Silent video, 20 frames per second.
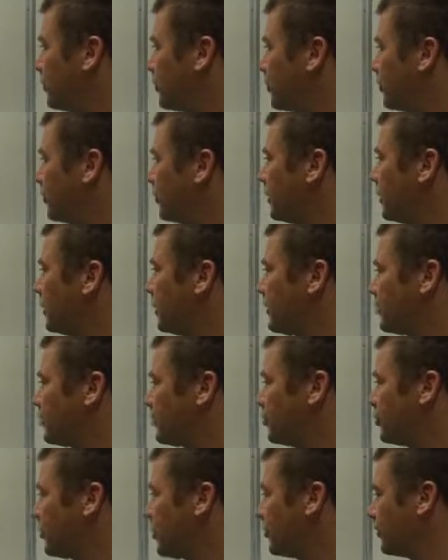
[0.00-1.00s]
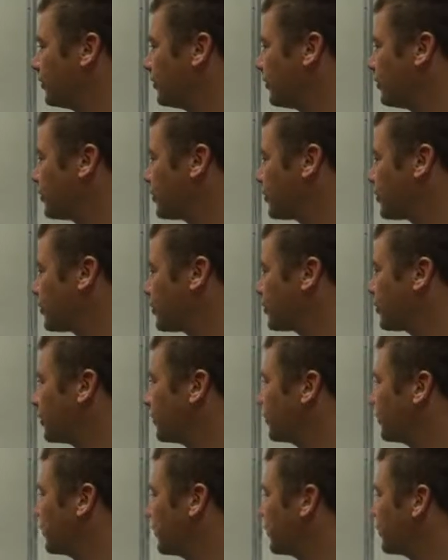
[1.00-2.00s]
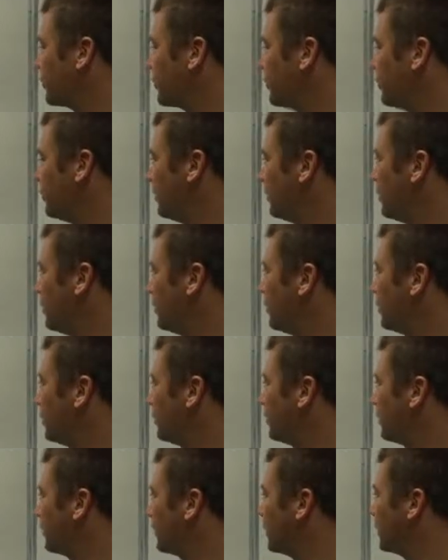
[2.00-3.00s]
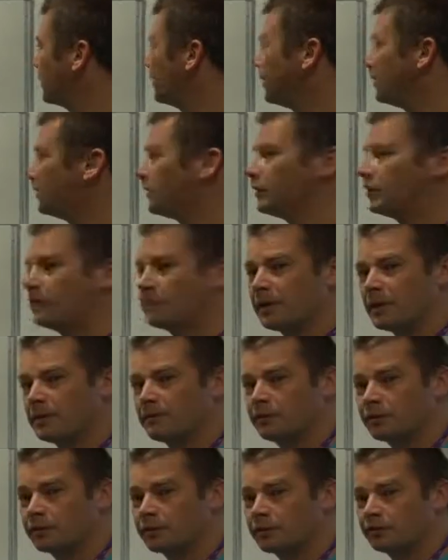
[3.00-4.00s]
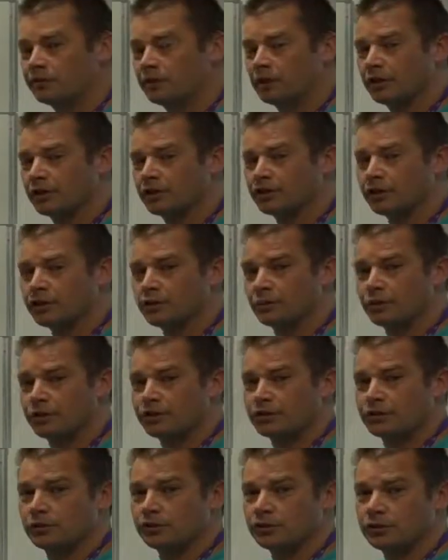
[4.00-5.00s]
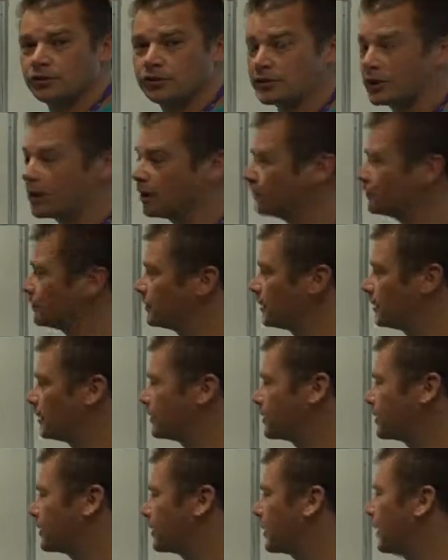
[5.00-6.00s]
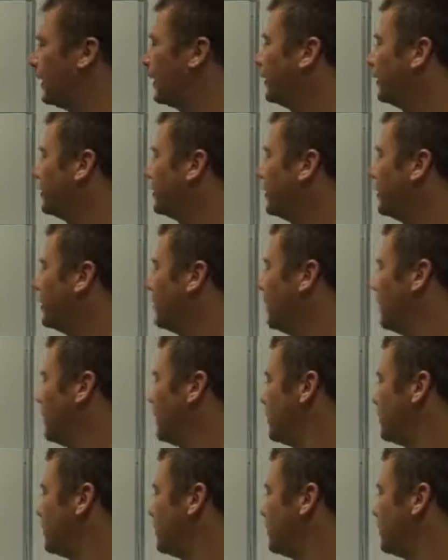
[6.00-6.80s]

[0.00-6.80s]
So looking at this general sort of circulation, we can then learn about meteorology at what's called a synoptic scale.